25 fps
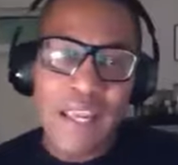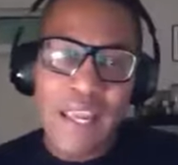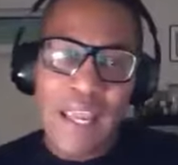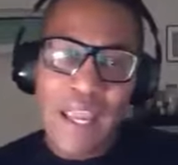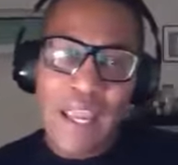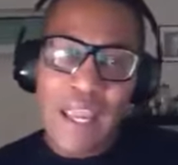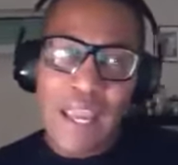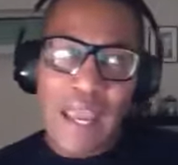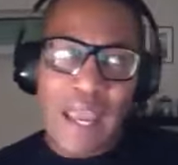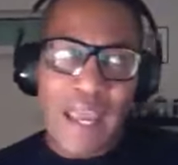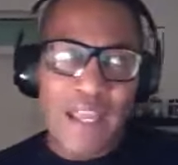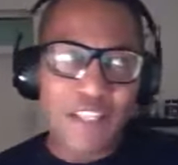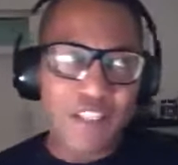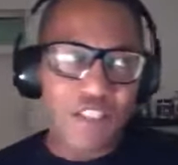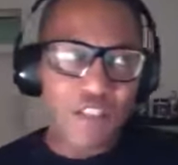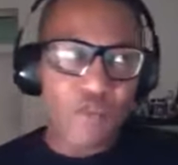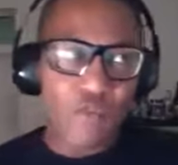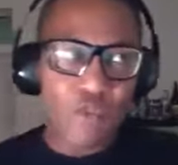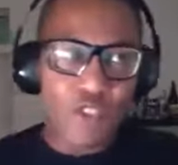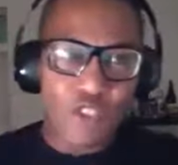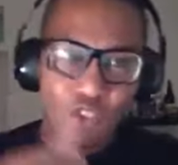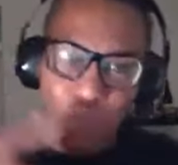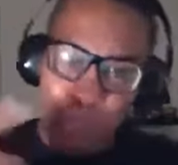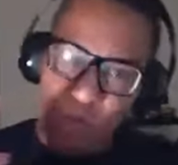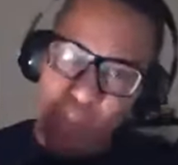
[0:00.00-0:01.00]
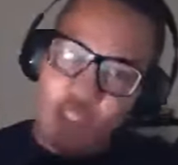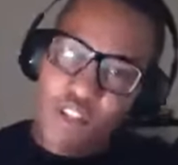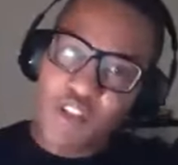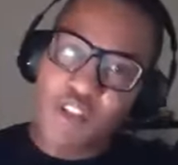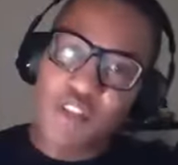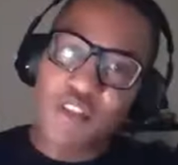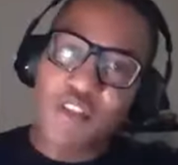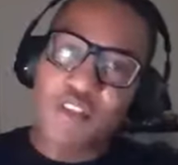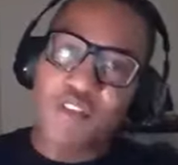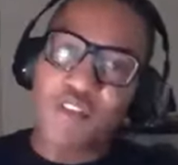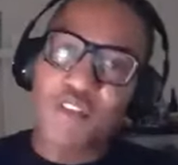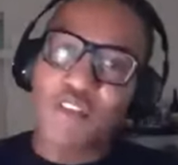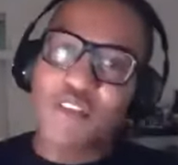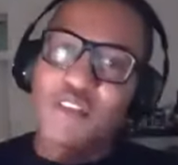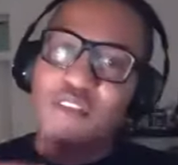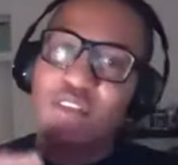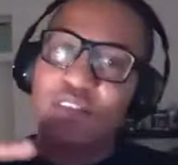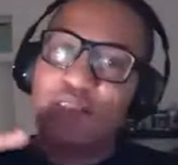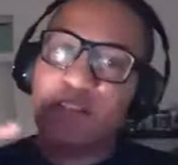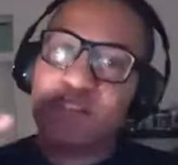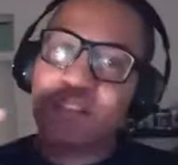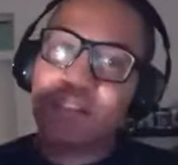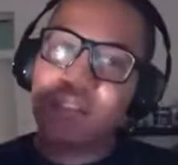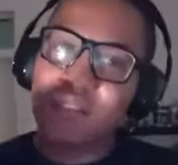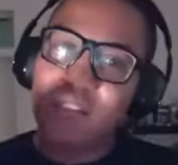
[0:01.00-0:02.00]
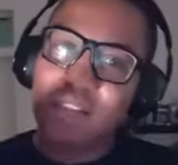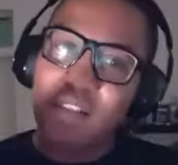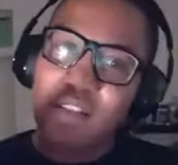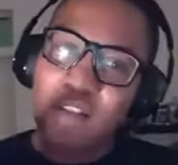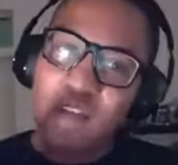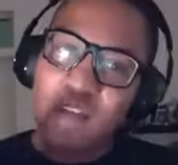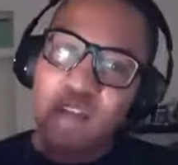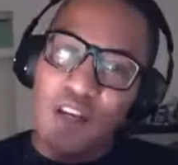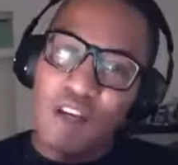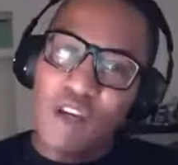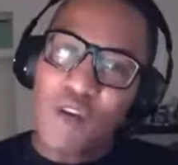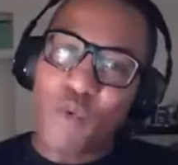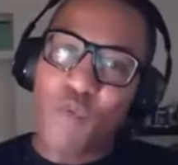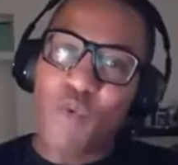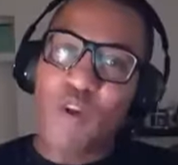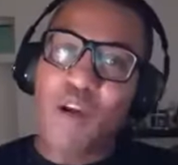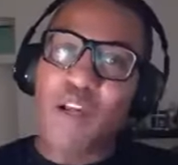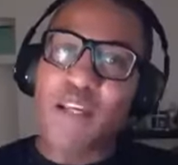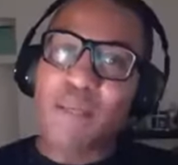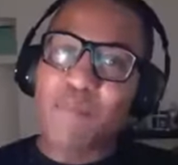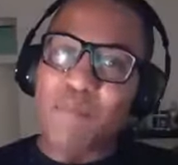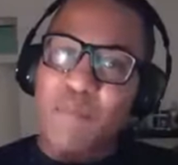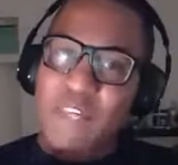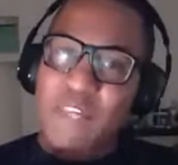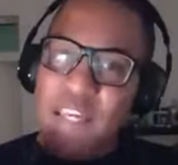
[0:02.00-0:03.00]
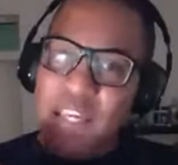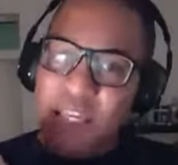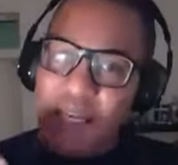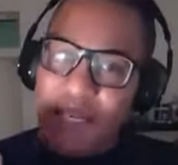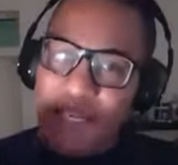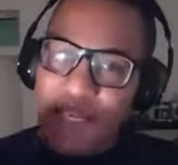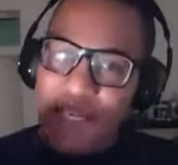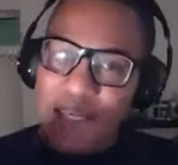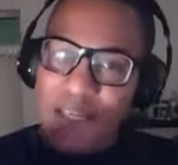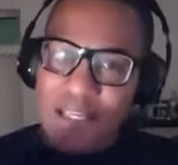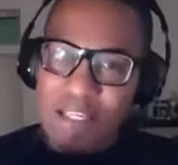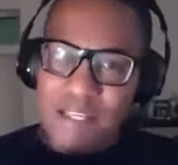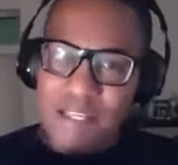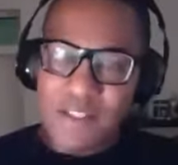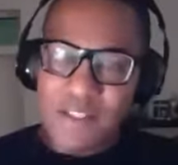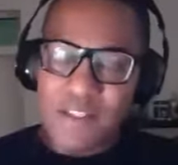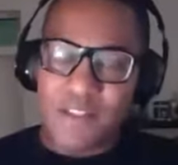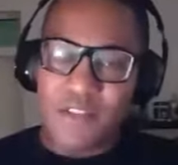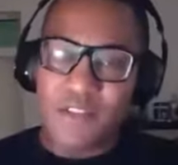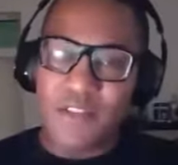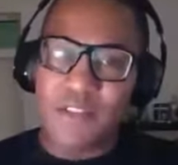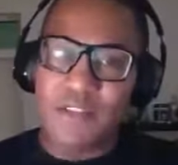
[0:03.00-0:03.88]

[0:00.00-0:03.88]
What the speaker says: As the restrictions were being eased,